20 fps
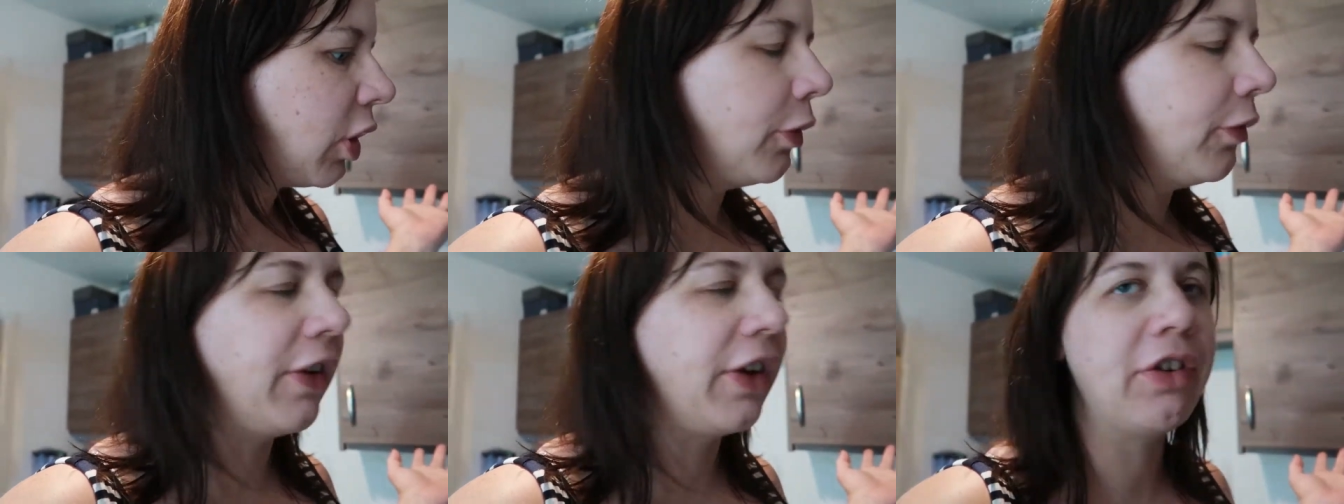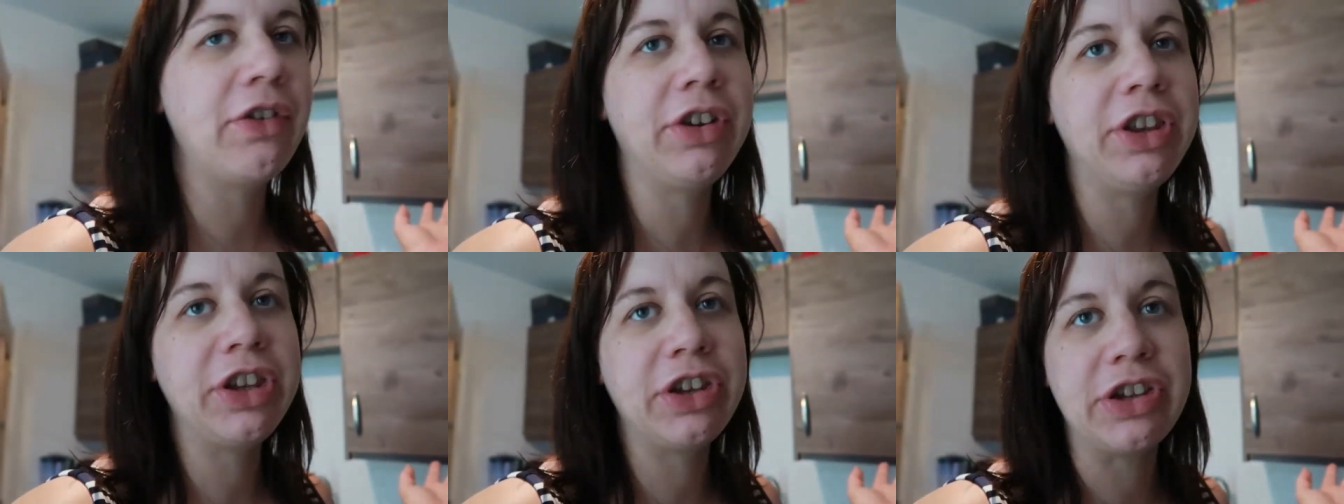we've
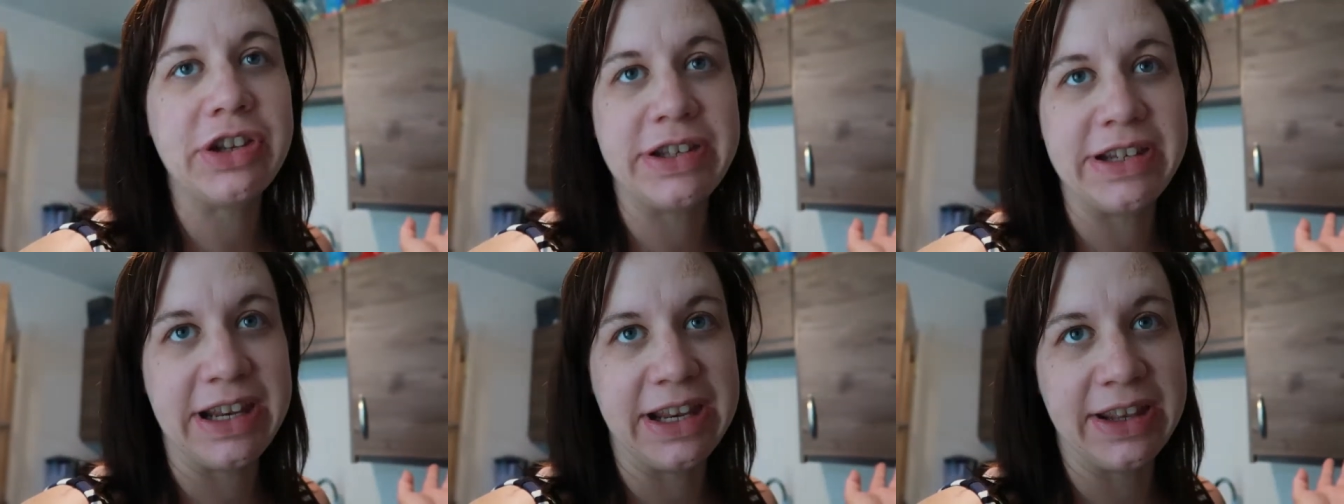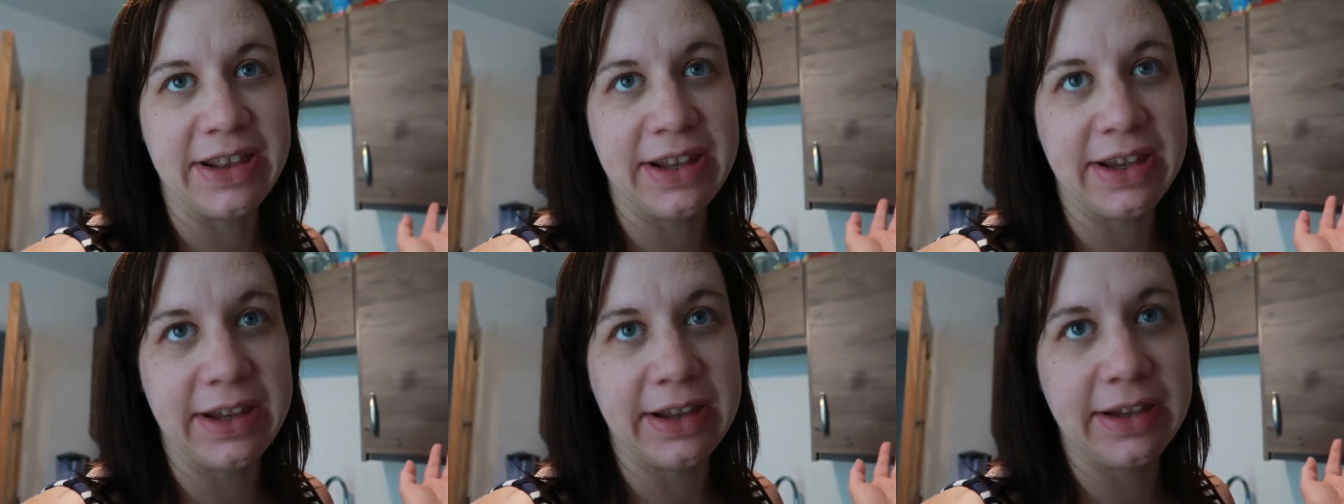had a really good day
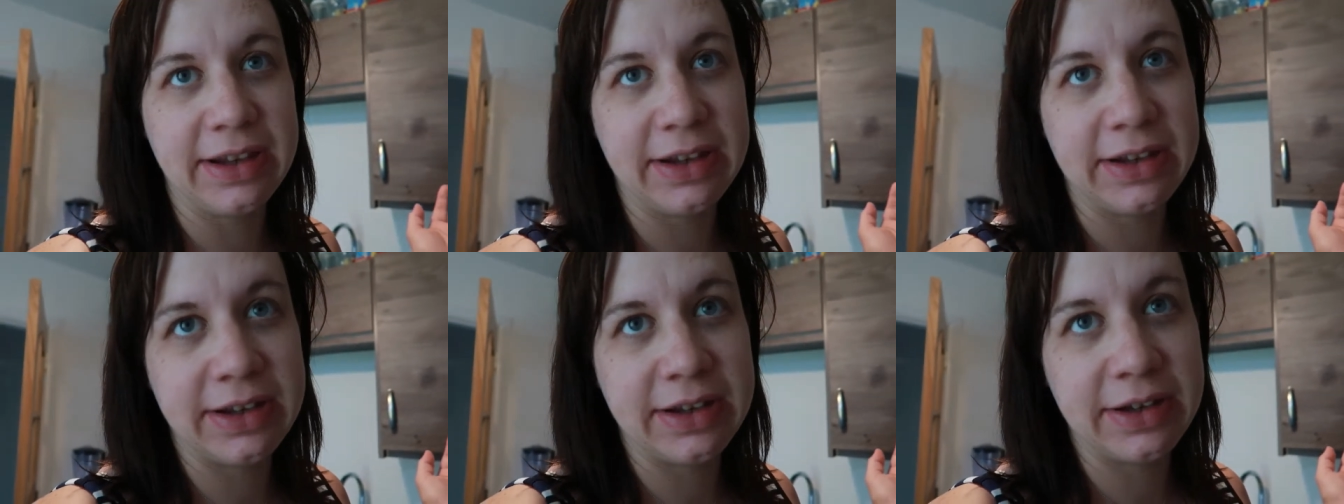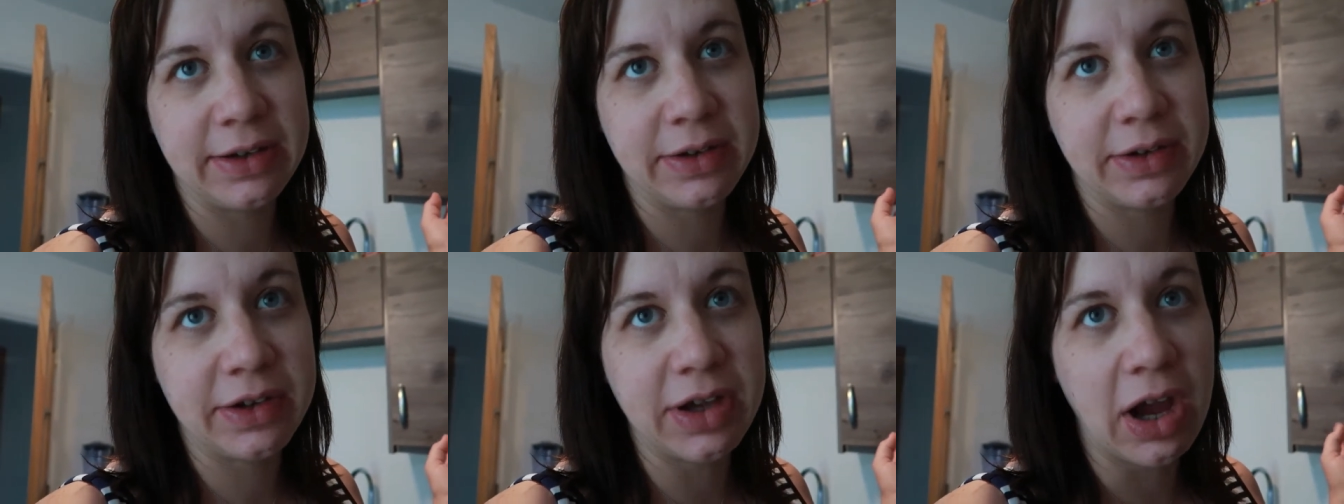in the
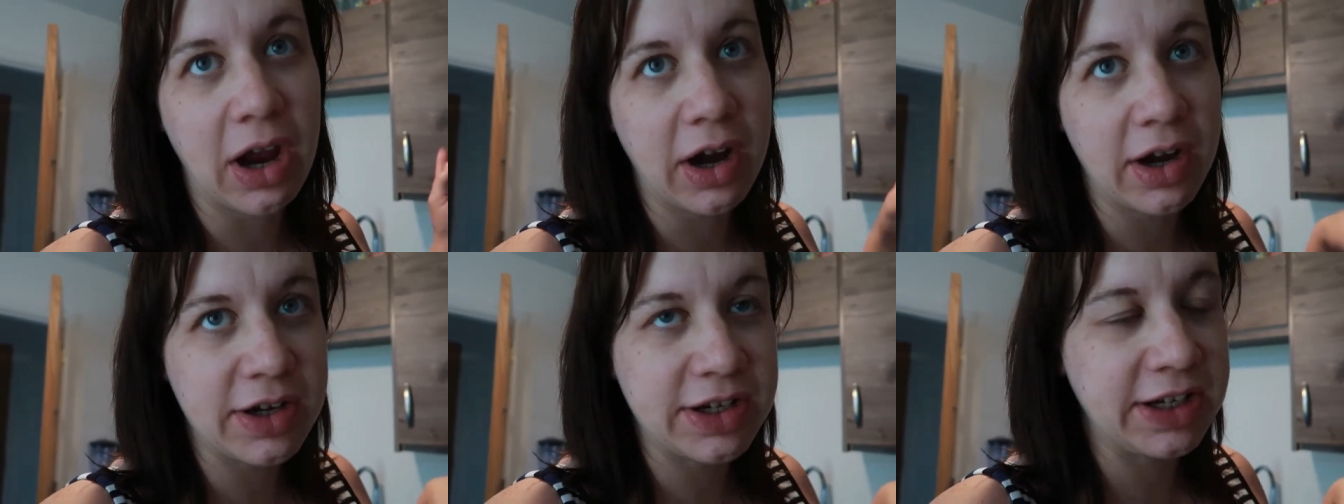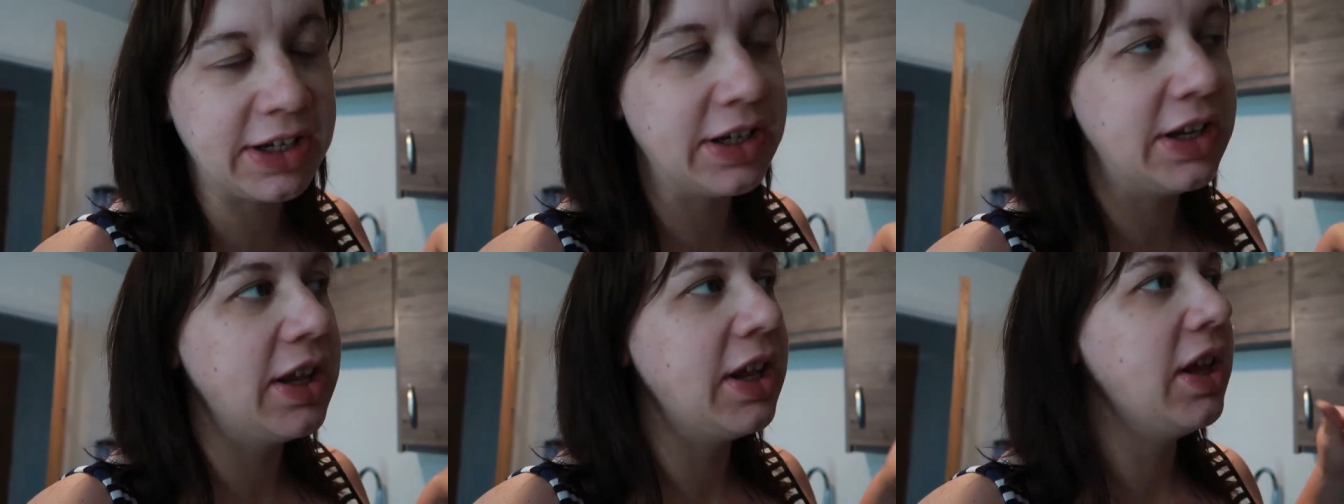
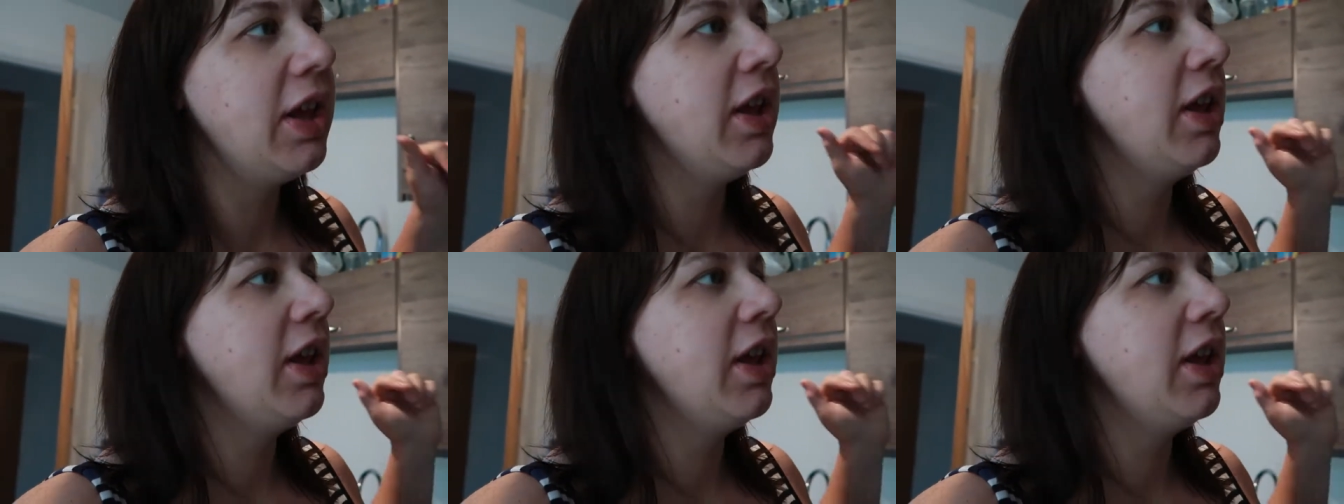garden.